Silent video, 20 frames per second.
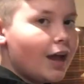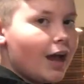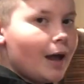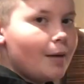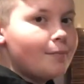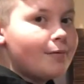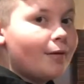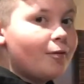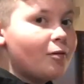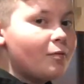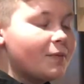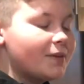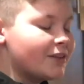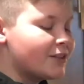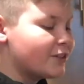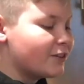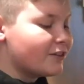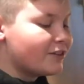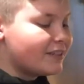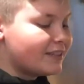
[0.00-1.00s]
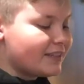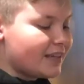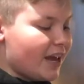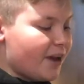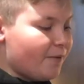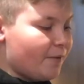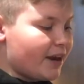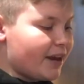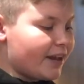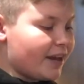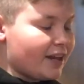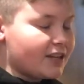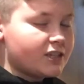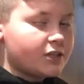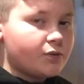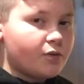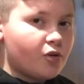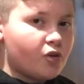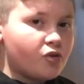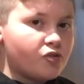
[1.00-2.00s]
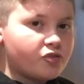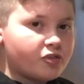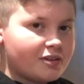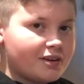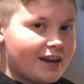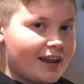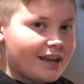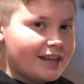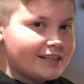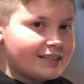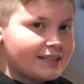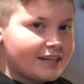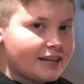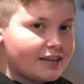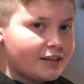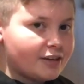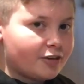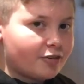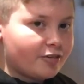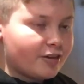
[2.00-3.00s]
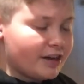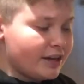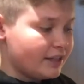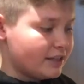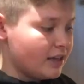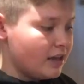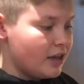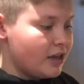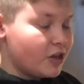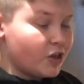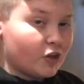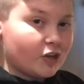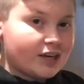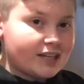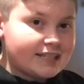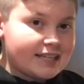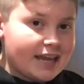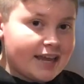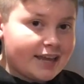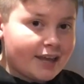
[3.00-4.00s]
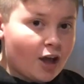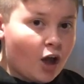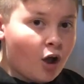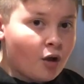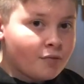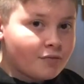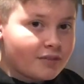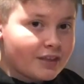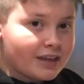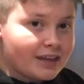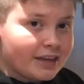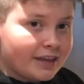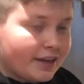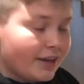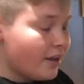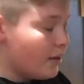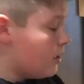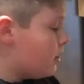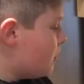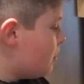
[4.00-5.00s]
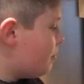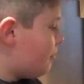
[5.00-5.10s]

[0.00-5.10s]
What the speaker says: I probably should say when it gets to 118 degrees, you're going to take it off the heat.